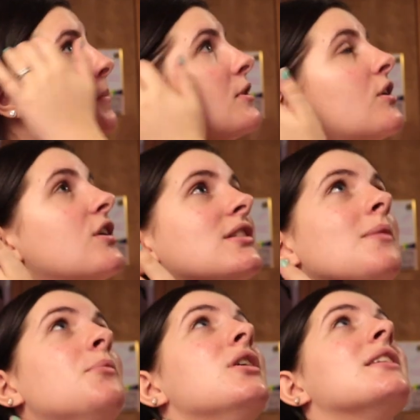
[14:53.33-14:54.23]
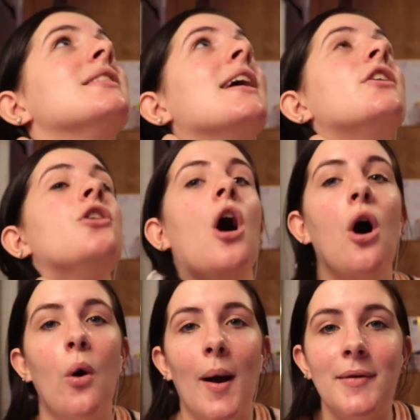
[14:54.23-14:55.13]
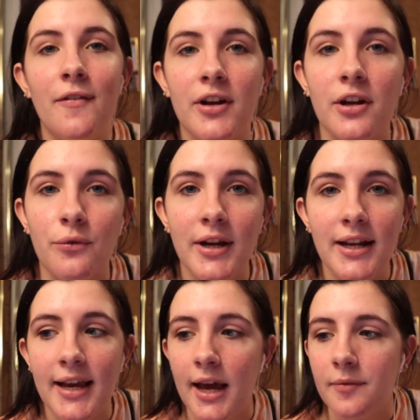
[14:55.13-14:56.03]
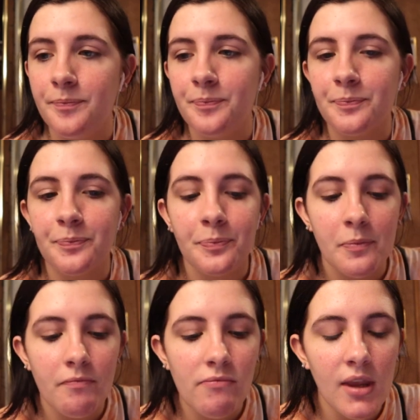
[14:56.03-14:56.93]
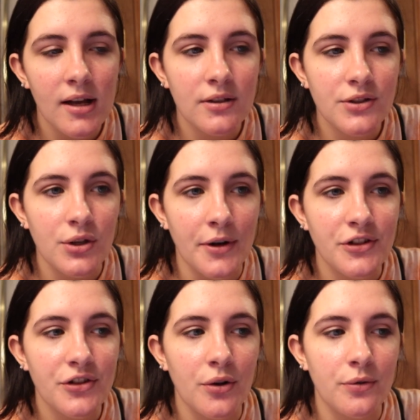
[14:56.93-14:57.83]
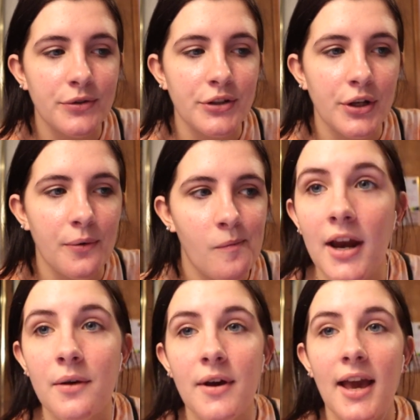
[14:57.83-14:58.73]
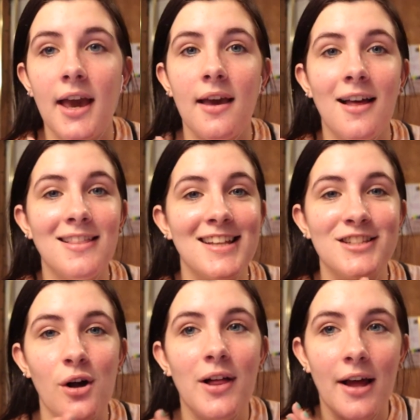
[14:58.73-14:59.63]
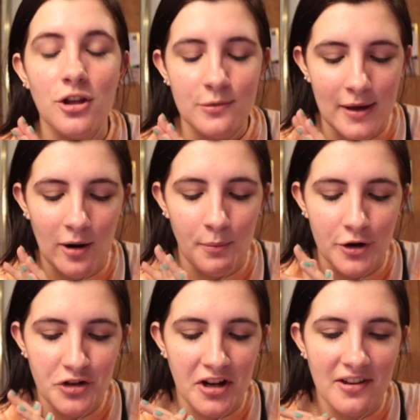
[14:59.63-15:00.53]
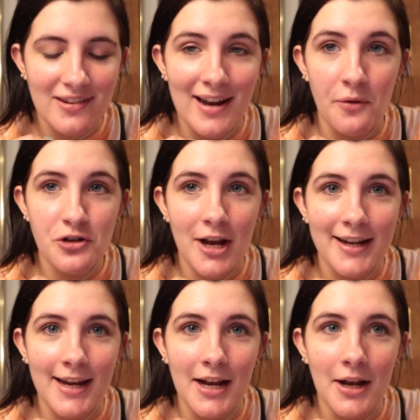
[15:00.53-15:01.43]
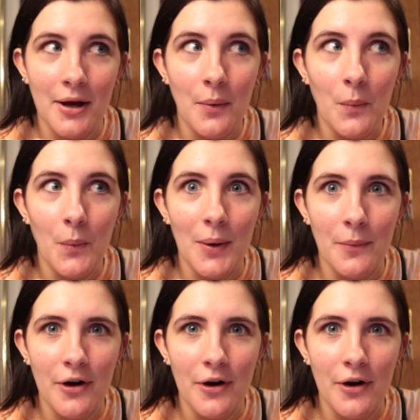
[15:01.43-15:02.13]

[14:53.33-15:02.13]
But there are some books that I know I'm never going to read again. So I just don't know what to do. Anyway, let's go clean out those makeup brushes and I'll check in when